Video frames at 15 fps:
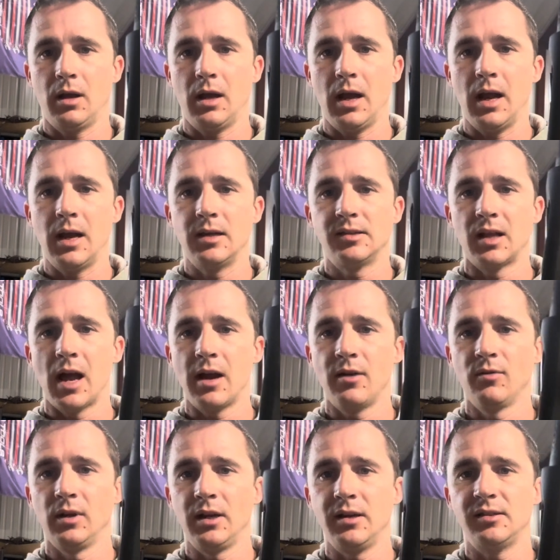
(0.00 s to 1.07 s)
a slide
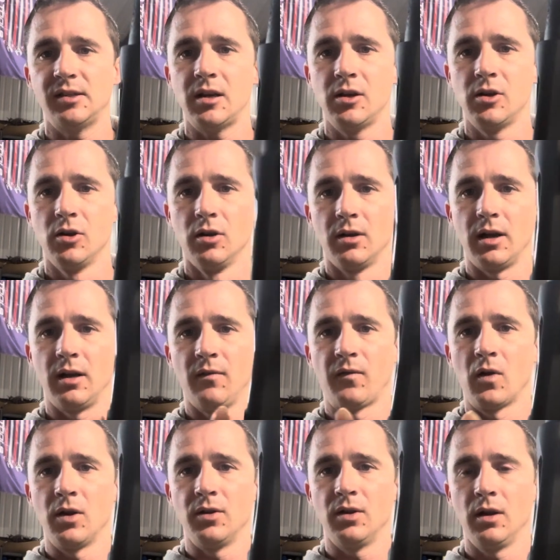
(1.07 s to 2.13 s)
release here in
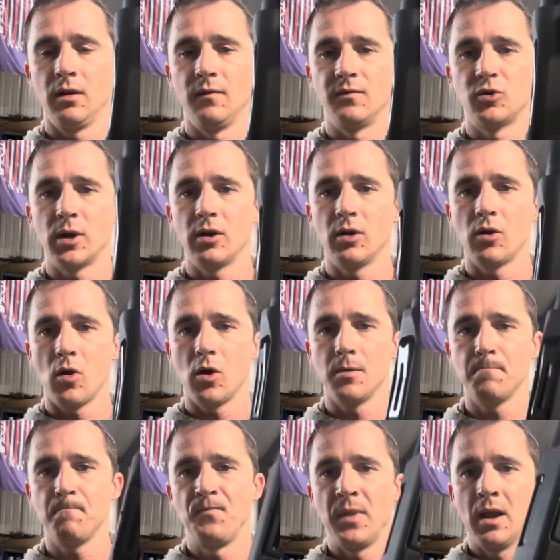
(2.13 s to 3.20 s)
front of the trigger
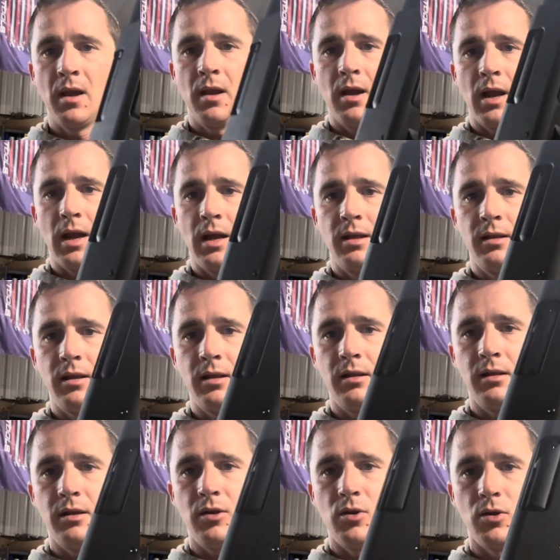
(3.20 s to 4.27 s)
guard, and
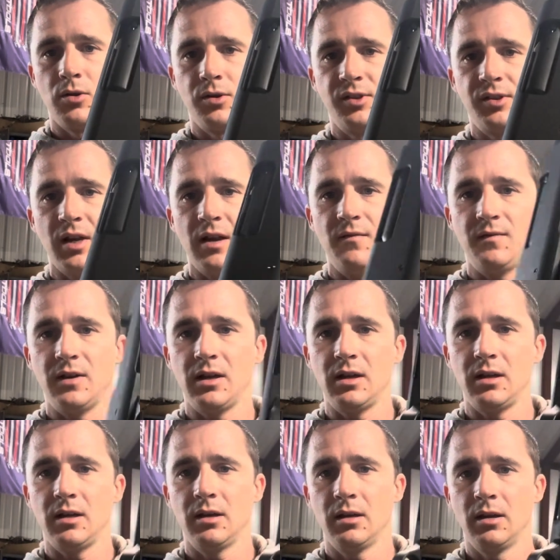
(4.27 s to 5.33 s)
then your
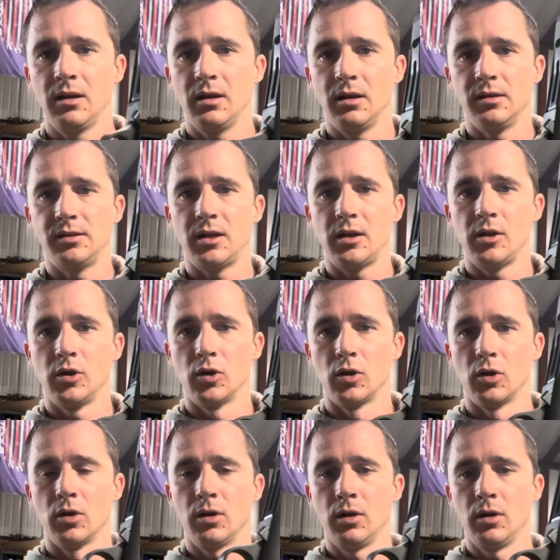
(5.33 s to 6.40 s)
safety is
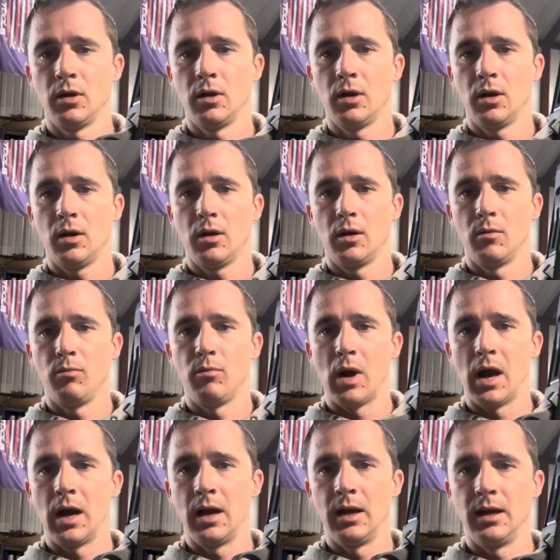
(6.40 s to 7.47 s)
here
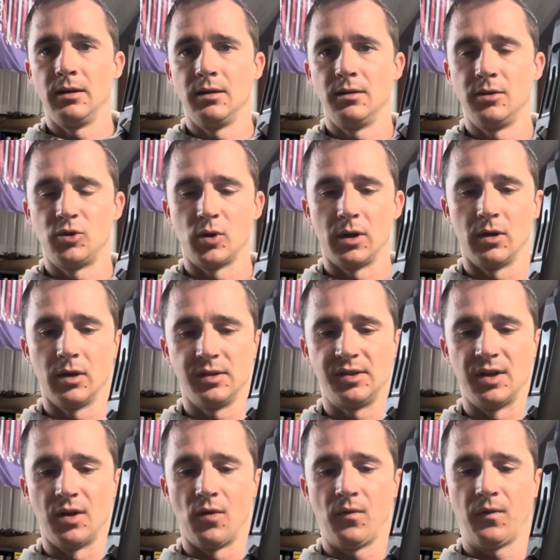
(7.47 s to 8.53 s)
behind the trigger
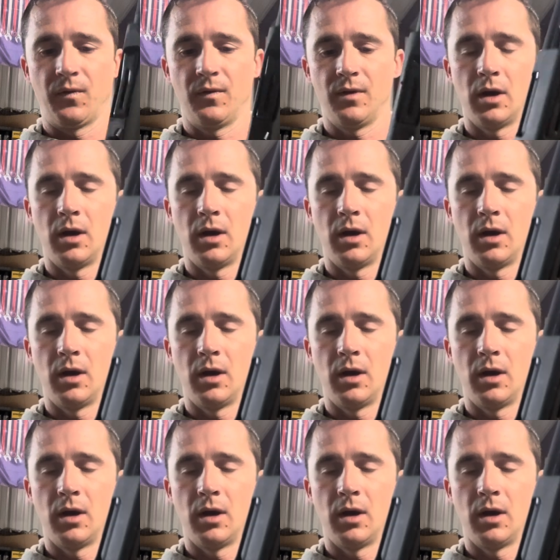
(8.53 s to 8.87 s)
itself.